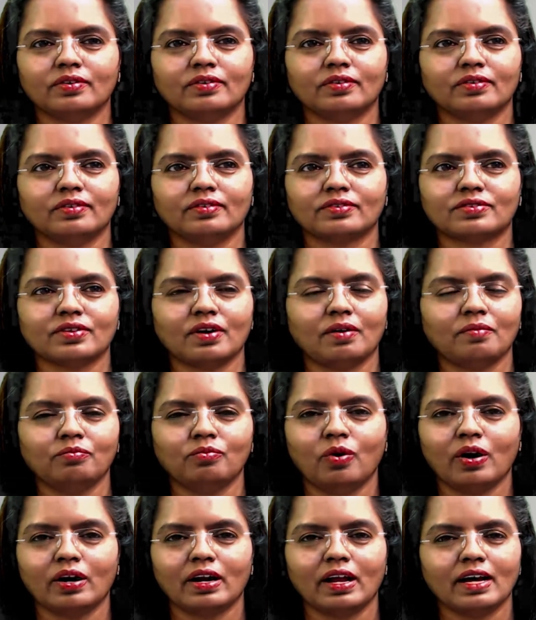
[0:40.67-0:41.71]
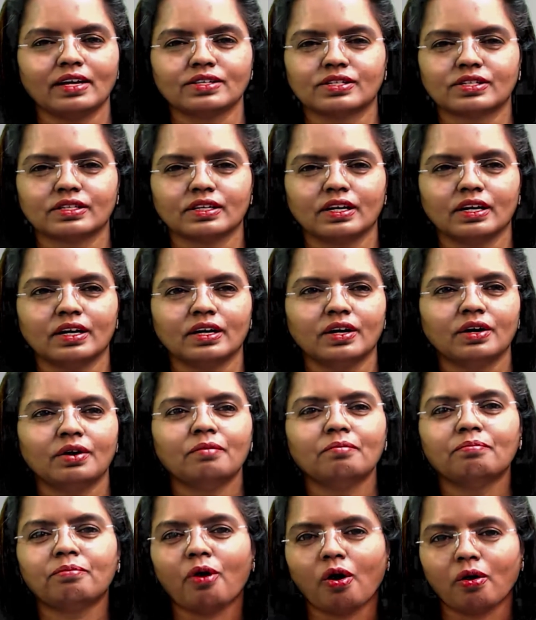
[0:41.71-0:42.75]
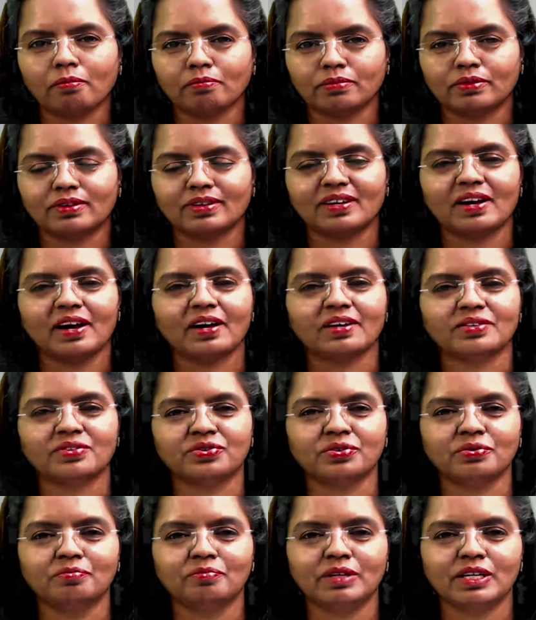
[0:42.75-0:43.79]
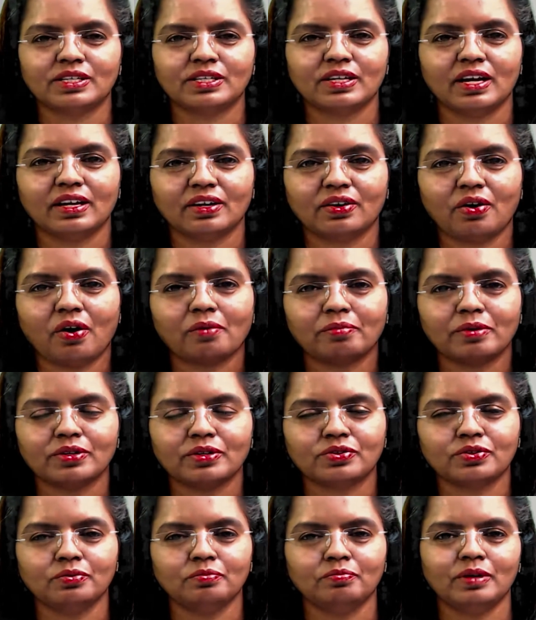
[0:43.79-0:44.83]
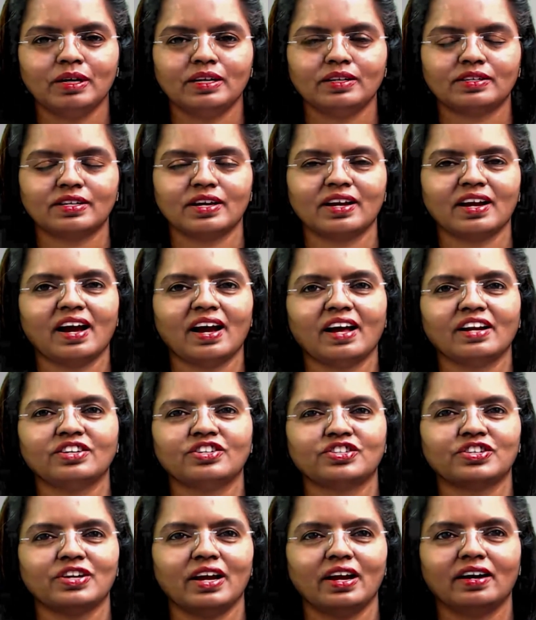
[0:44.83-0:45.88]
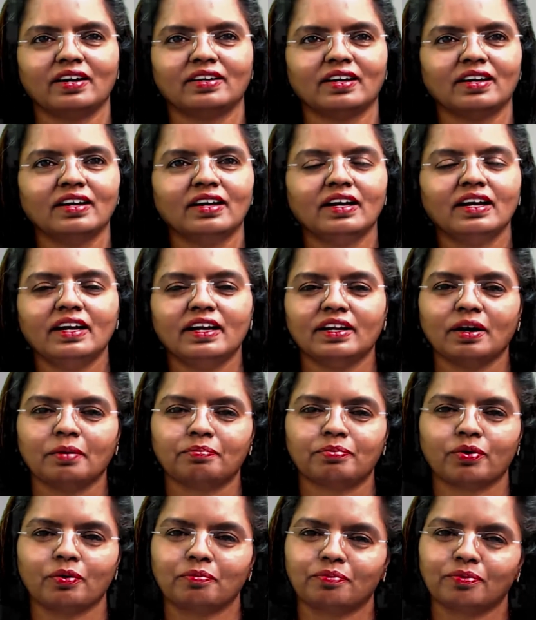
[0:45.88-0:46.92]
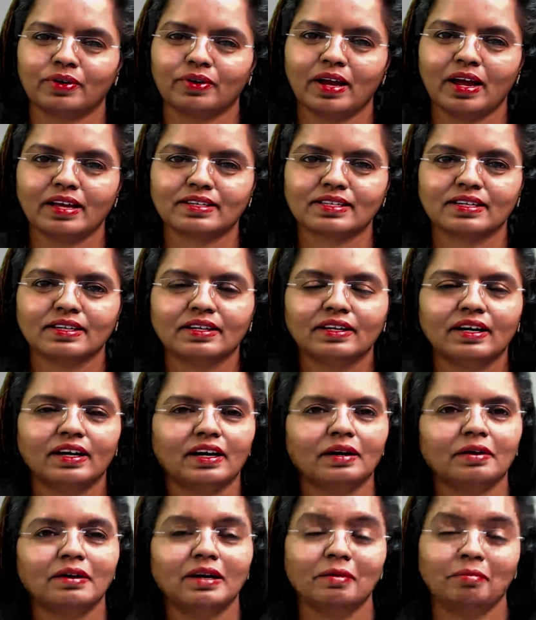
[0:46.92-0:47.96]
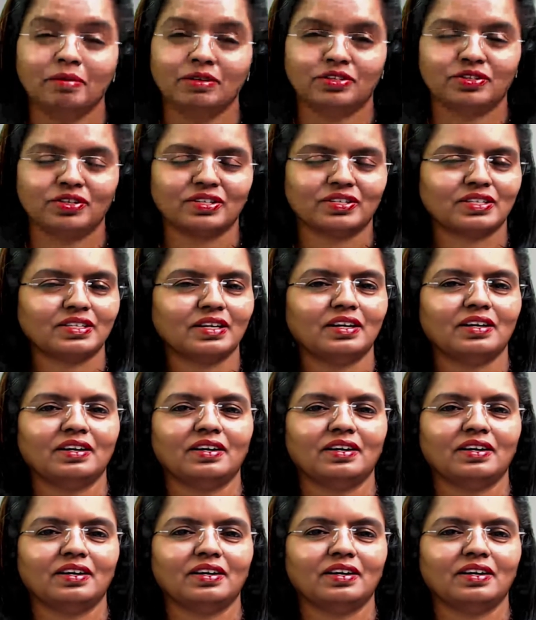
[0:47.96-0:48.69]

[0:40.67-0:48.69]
Someone has bombed a Zoom meeting, corporate Zoom meeting, and shared inappropriate images.